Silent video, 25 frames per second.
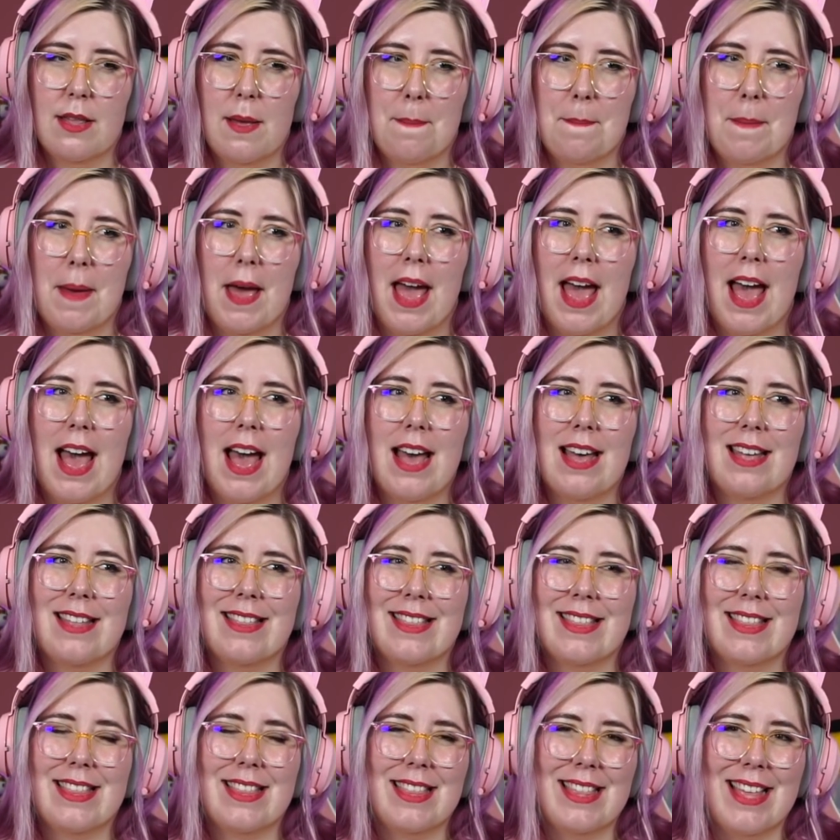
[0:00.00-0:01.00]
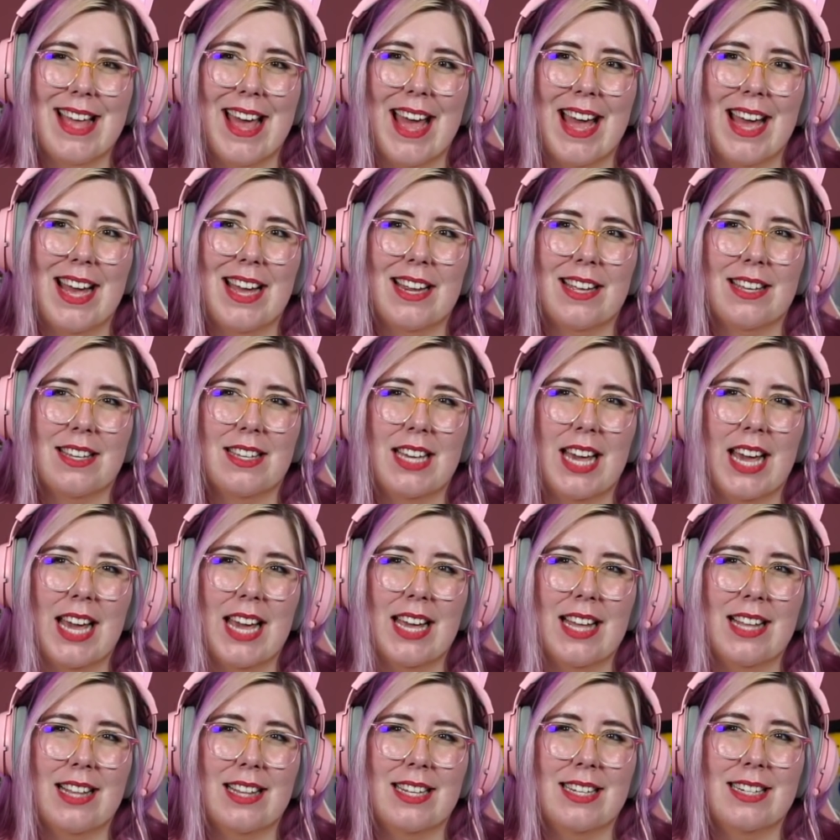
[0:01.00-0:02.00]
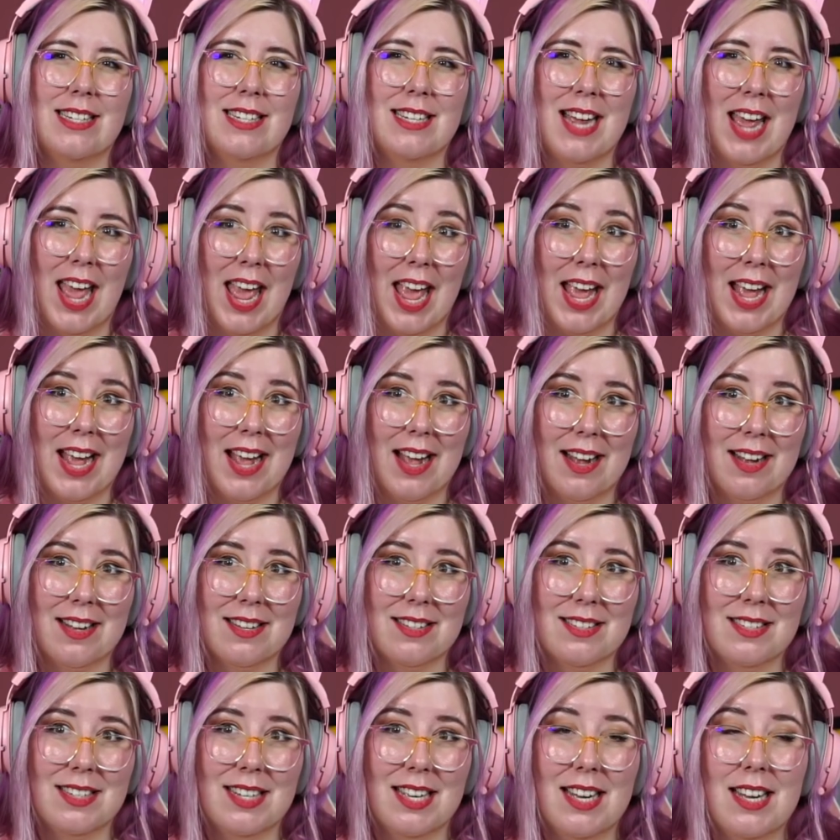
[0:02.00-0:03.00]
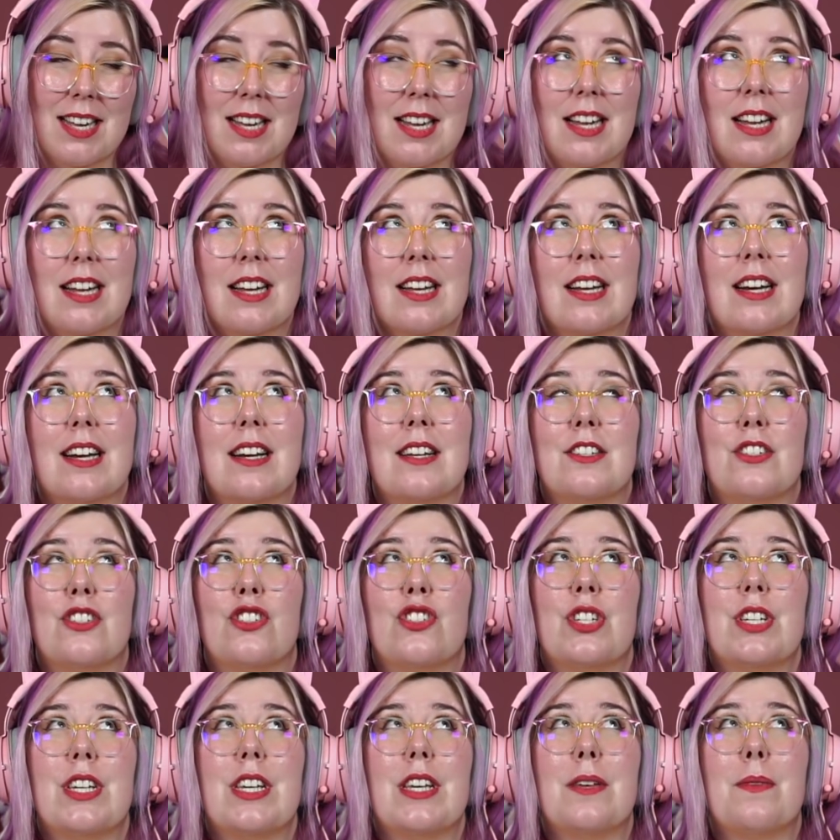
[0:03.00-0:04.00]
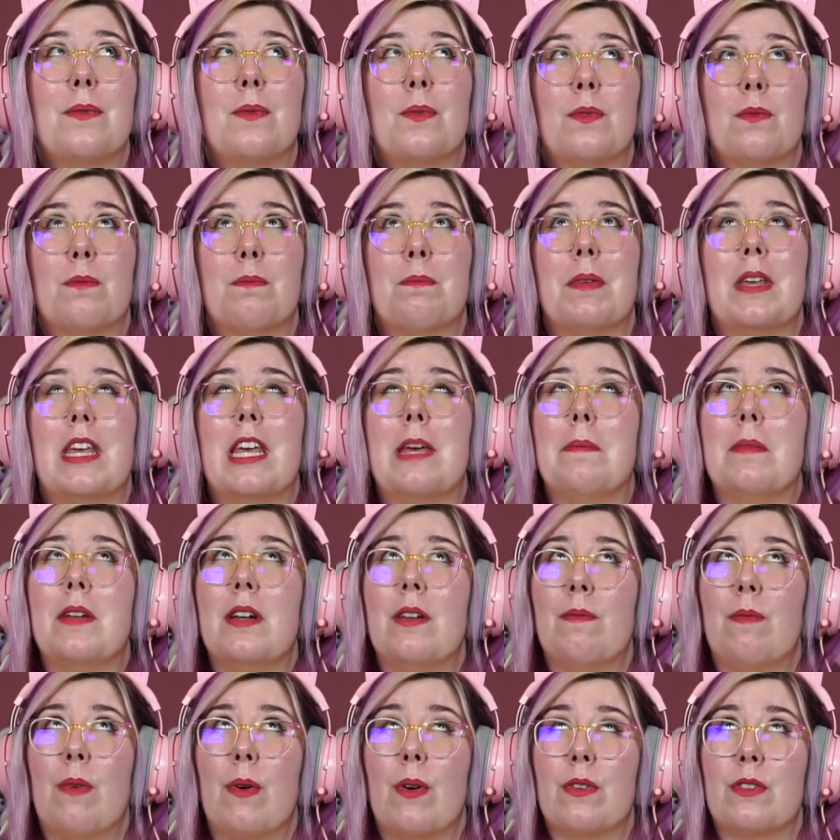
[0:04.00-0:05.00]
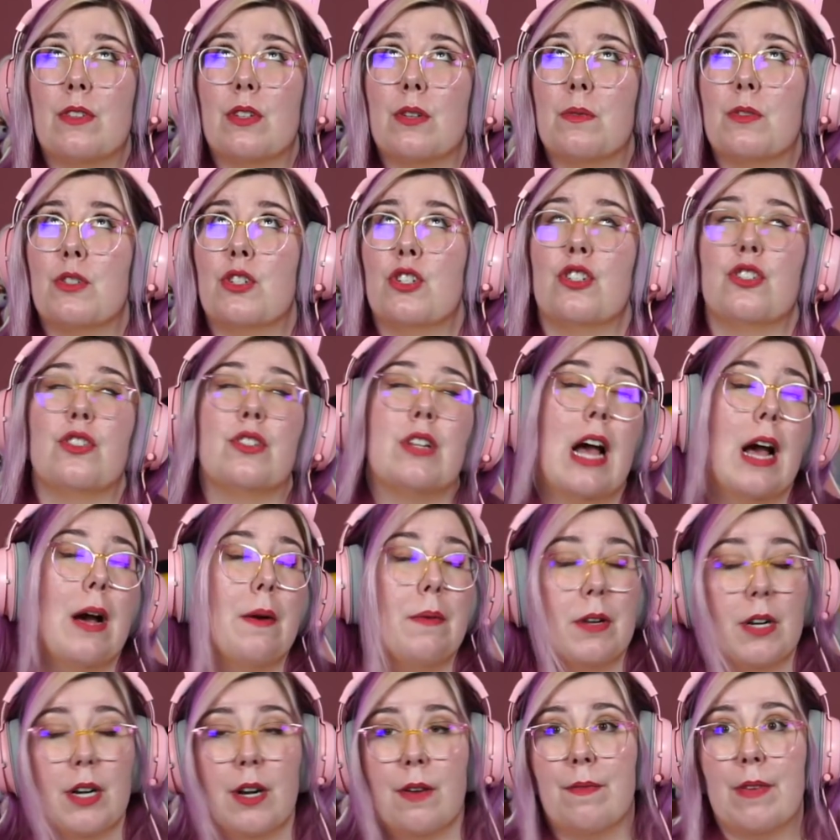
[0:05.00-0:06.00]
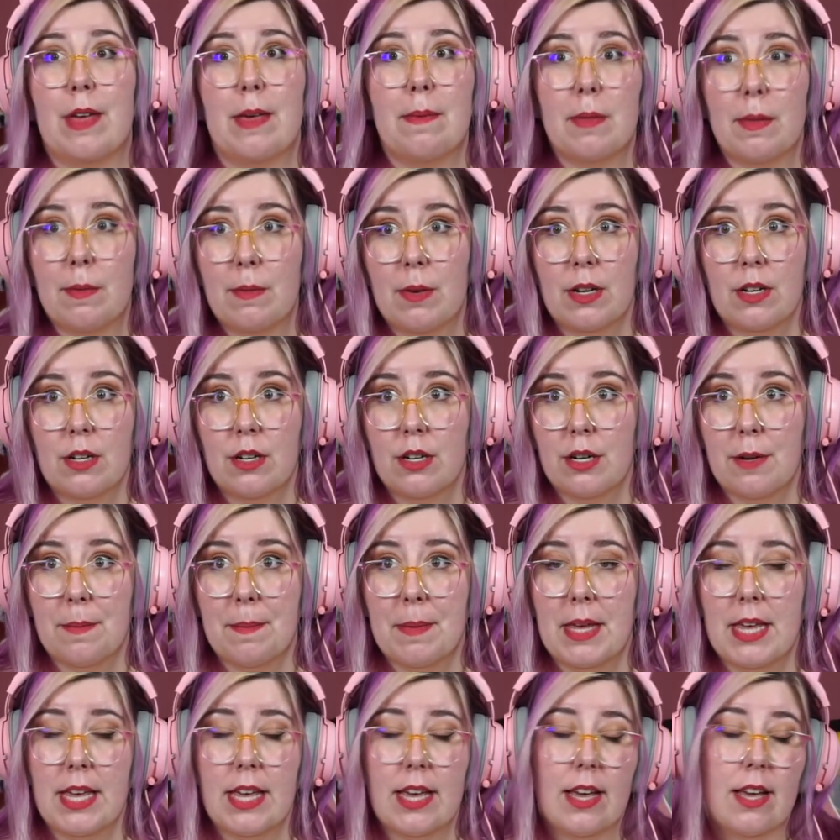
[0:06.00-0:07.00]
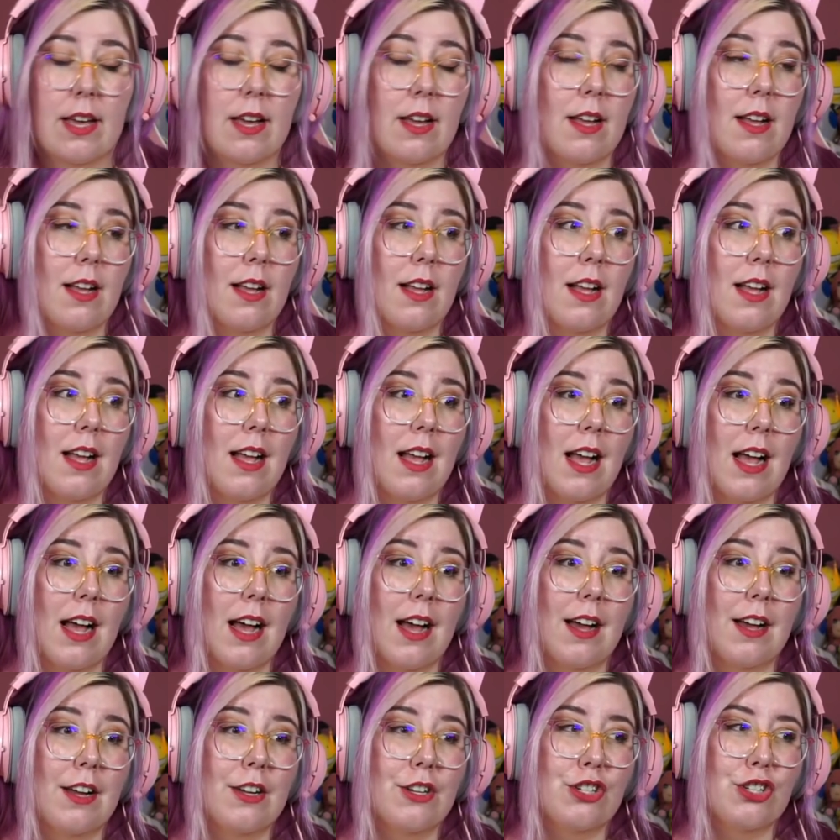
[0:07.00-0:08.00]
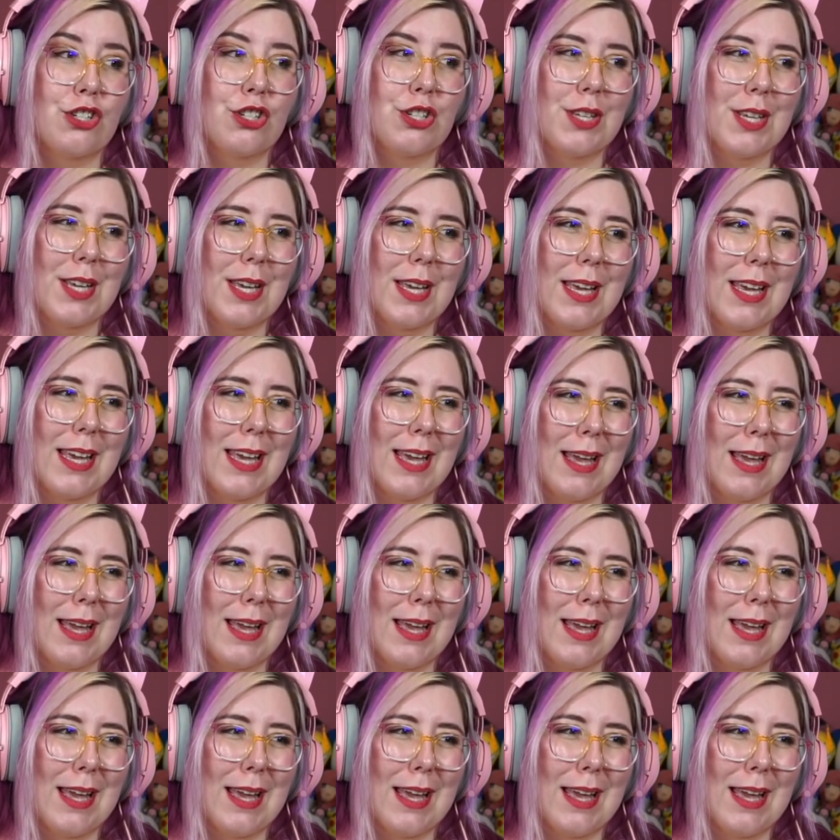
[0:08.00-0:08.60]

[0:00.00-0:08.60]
path that Caitlin takes, because she became an enforcer, which is not what her family wanted her to be. She